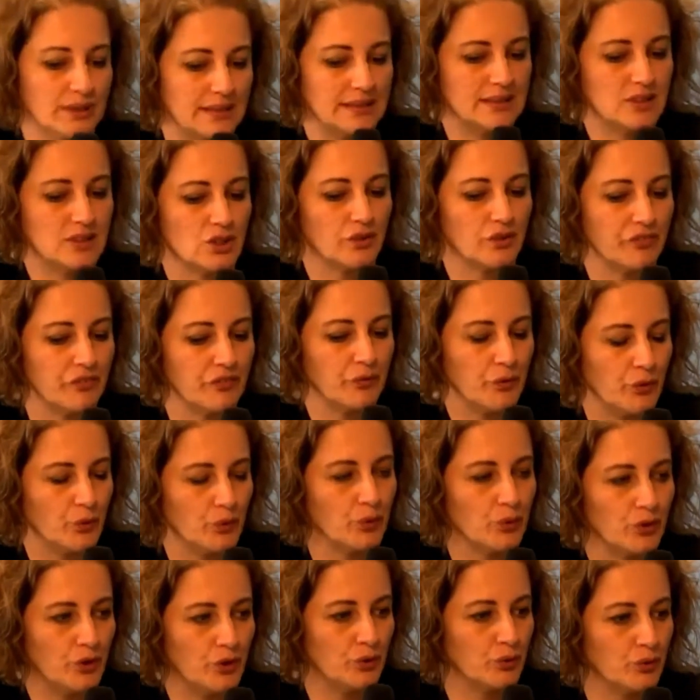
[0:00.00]
this
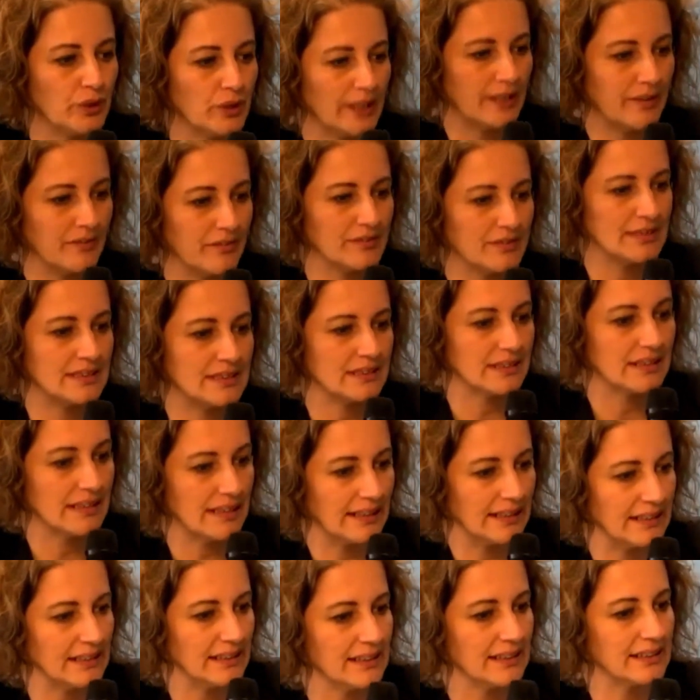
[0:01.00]
overview, you gave us a
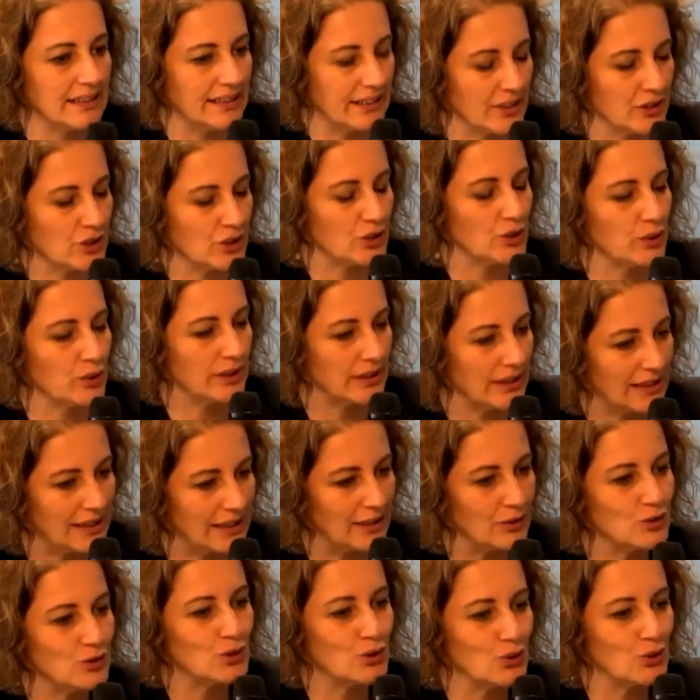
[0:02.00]
guideline, actually,
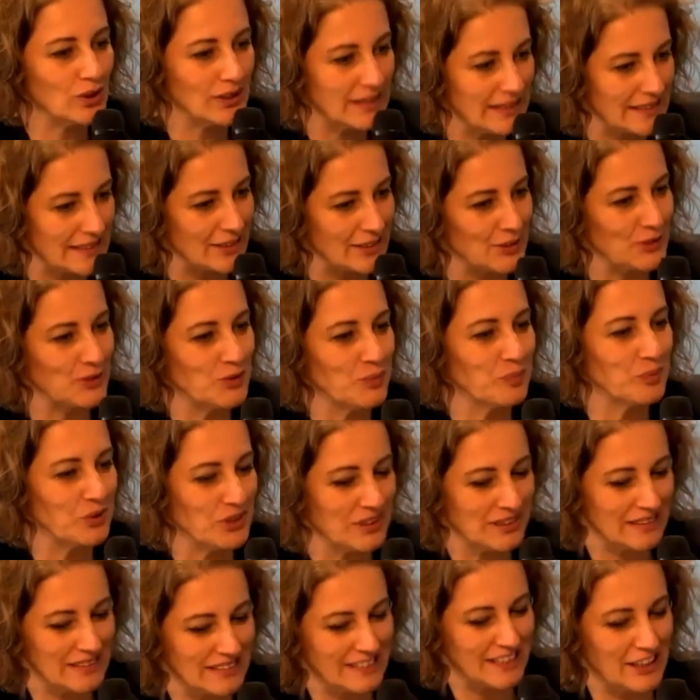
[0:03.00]
how to listen to
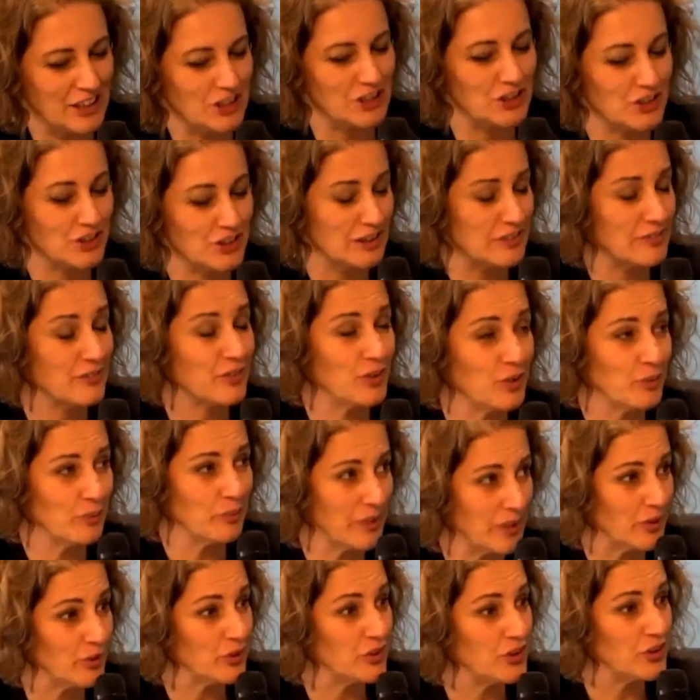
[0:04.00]
presentations
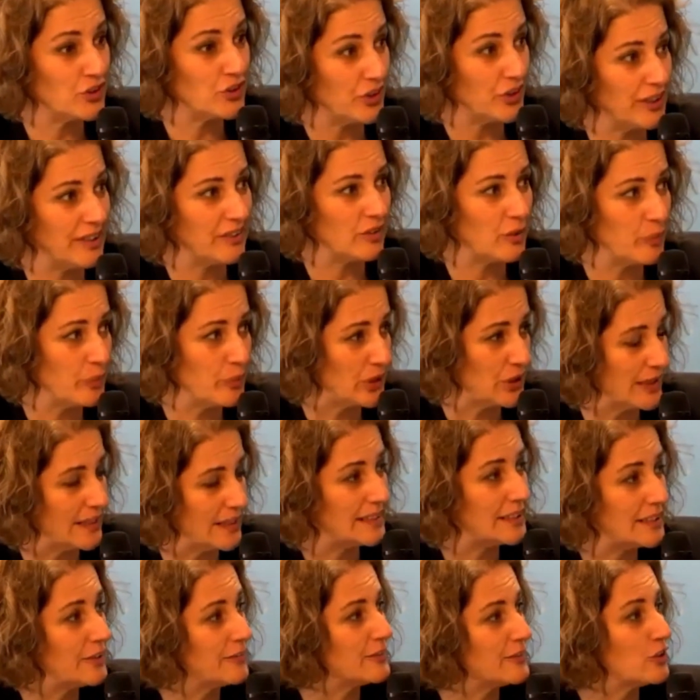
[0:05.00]
from our 3
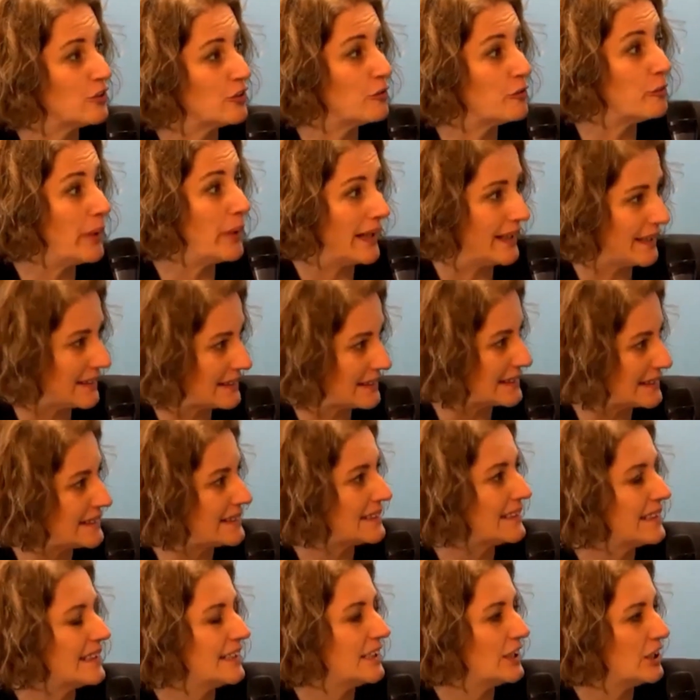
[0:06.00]
representatives of
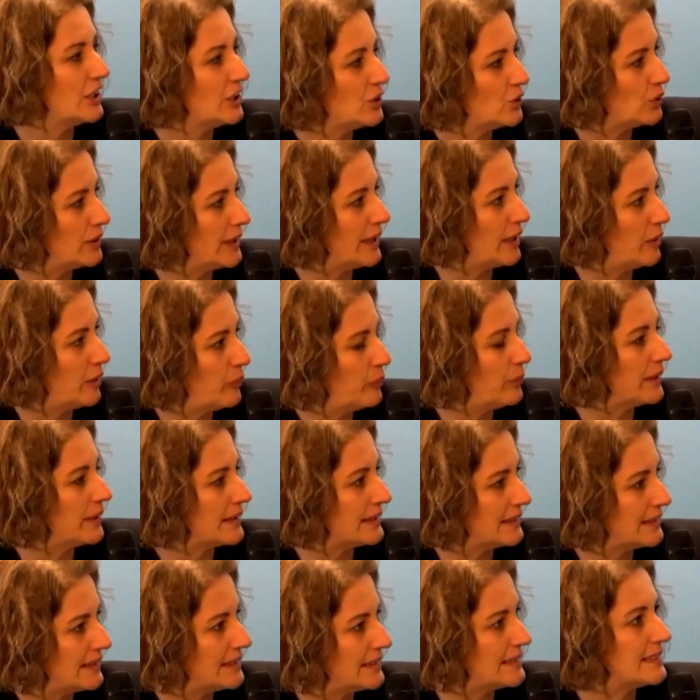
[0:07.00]
banks today,
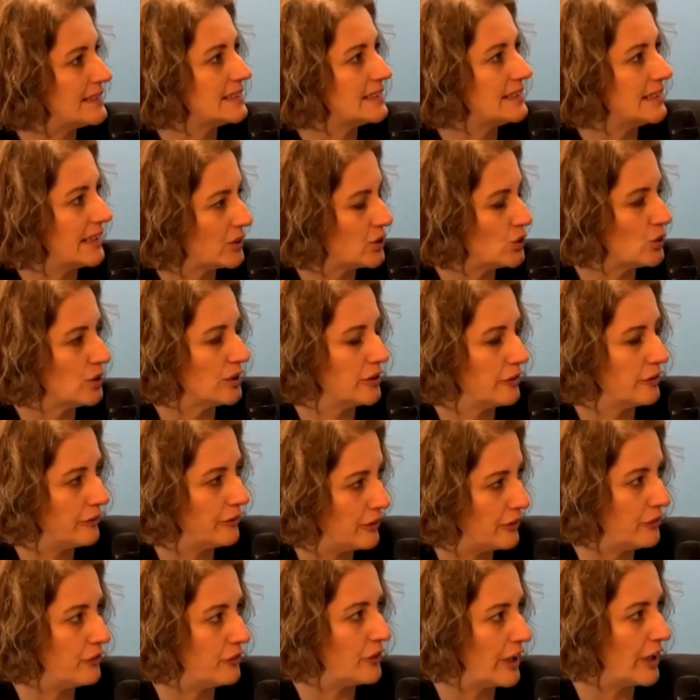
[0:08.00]
because this is actually
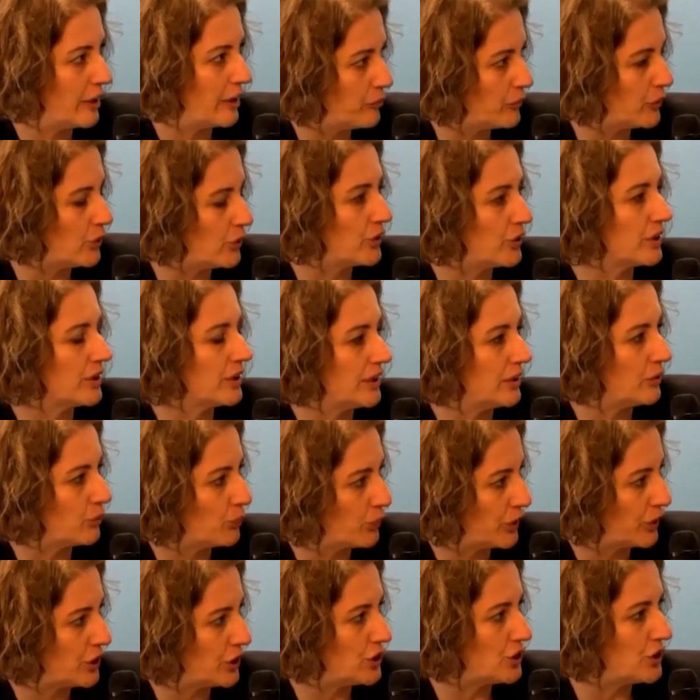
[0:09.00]
the framework in
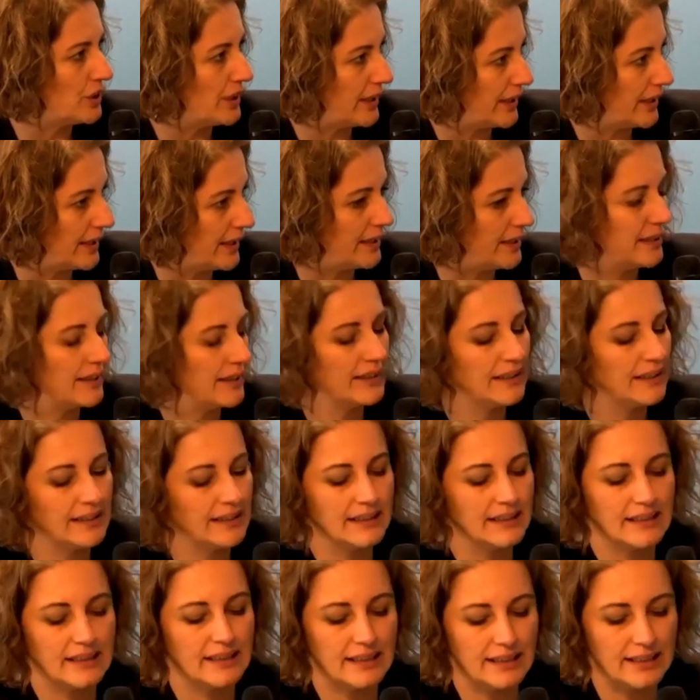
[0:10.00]
which they
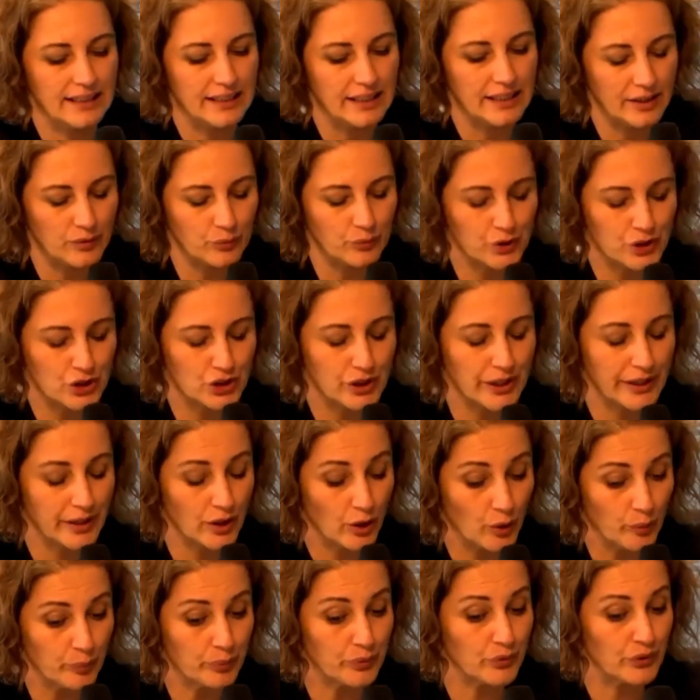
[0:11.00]

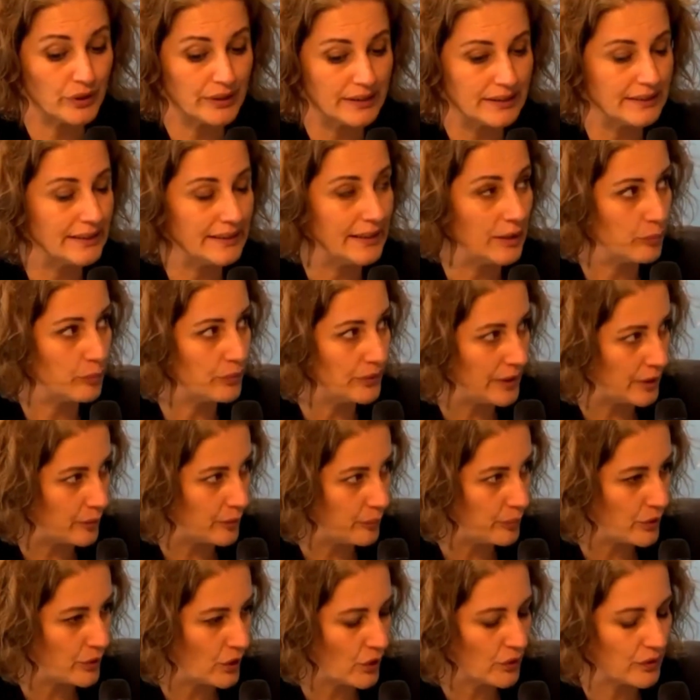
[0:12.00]
operate their
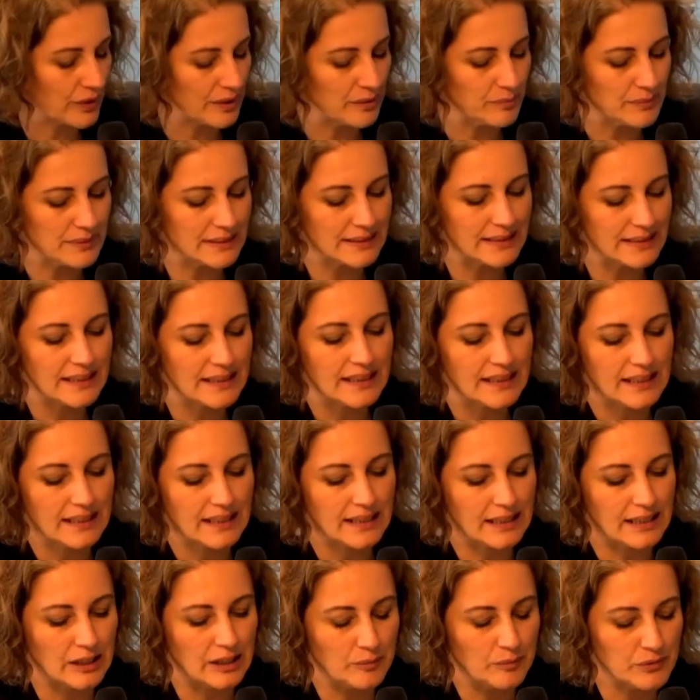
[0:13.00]
programs.
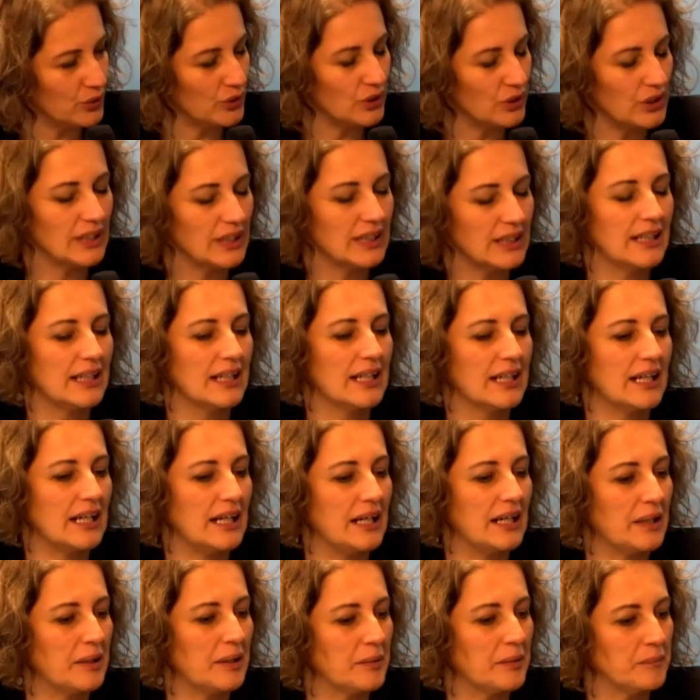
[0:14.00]

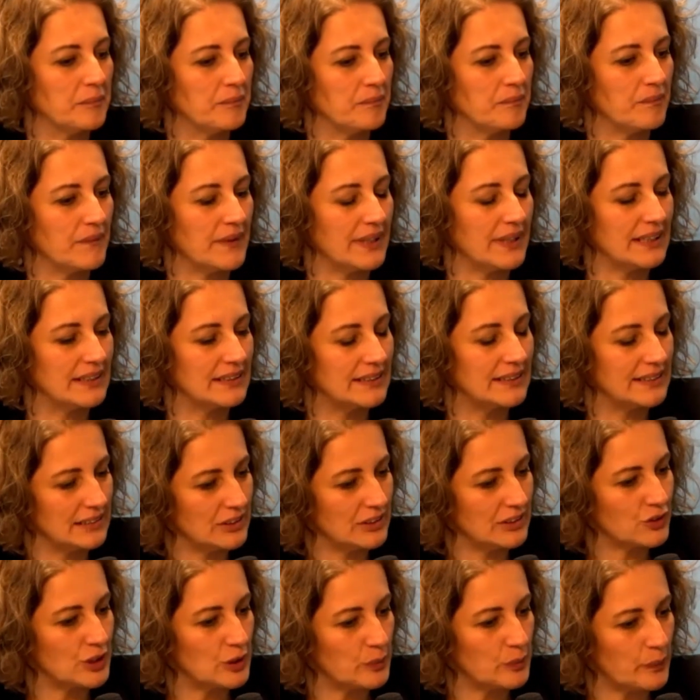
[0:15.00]
In
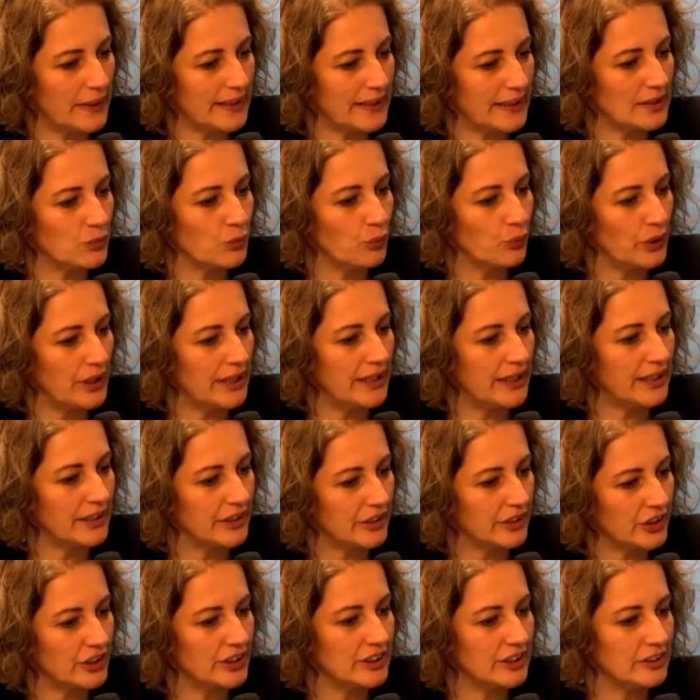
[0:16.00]
this respect, we
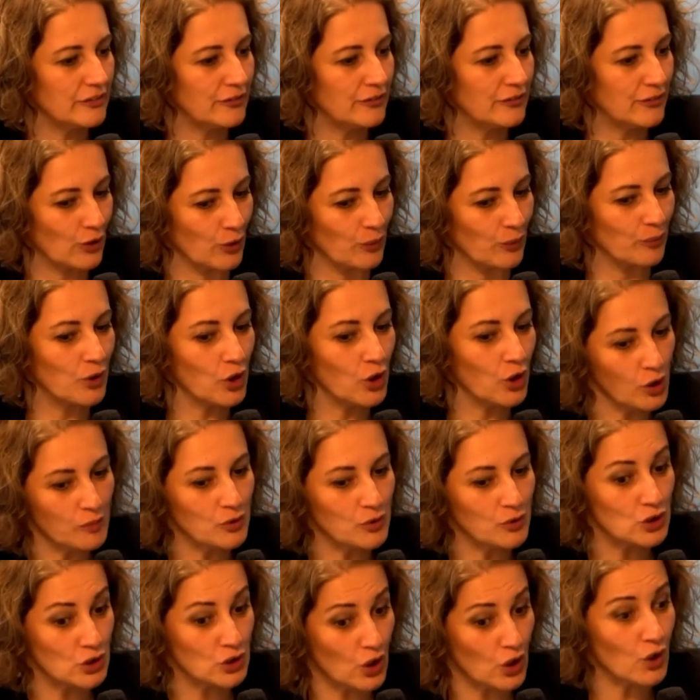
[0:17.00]
heard from
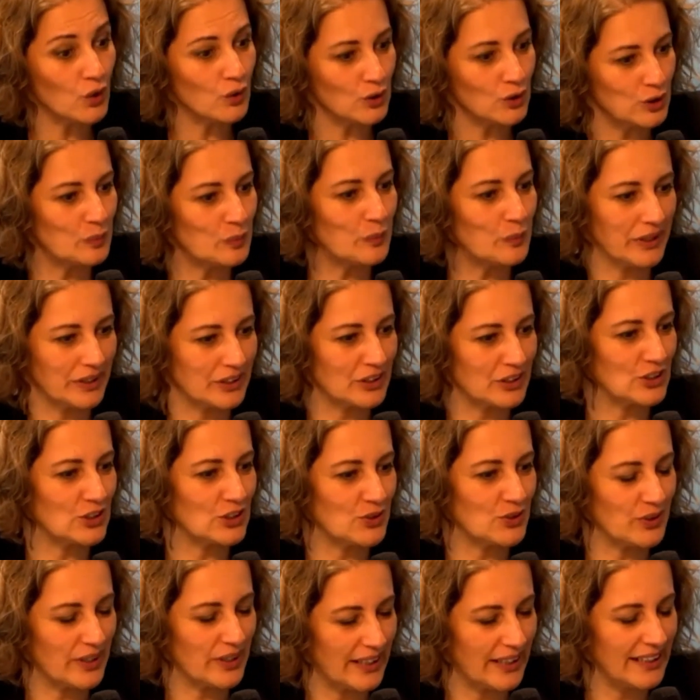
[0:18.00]
almost all speakers
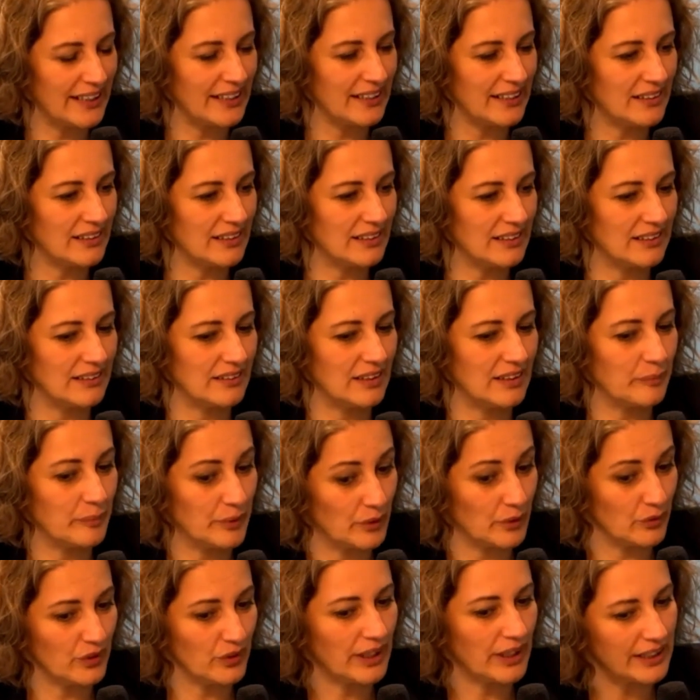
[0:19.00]
today
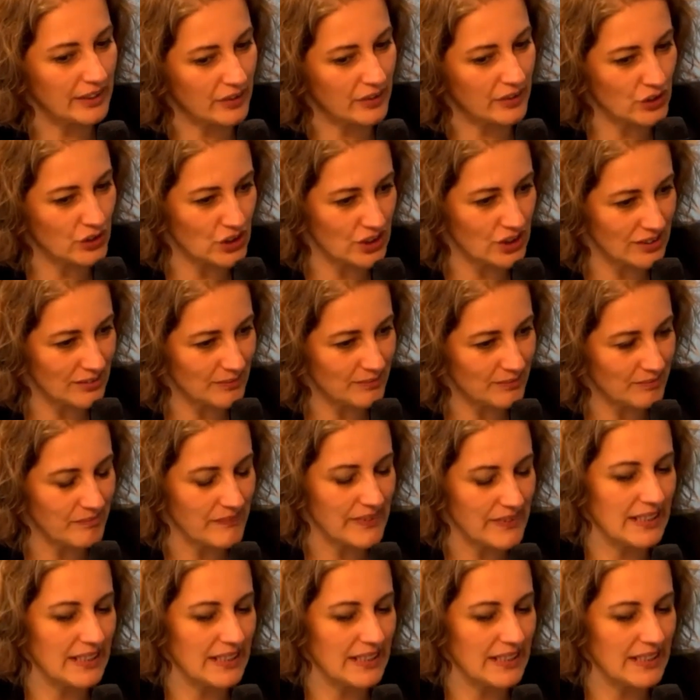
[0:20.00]
about hydrogen.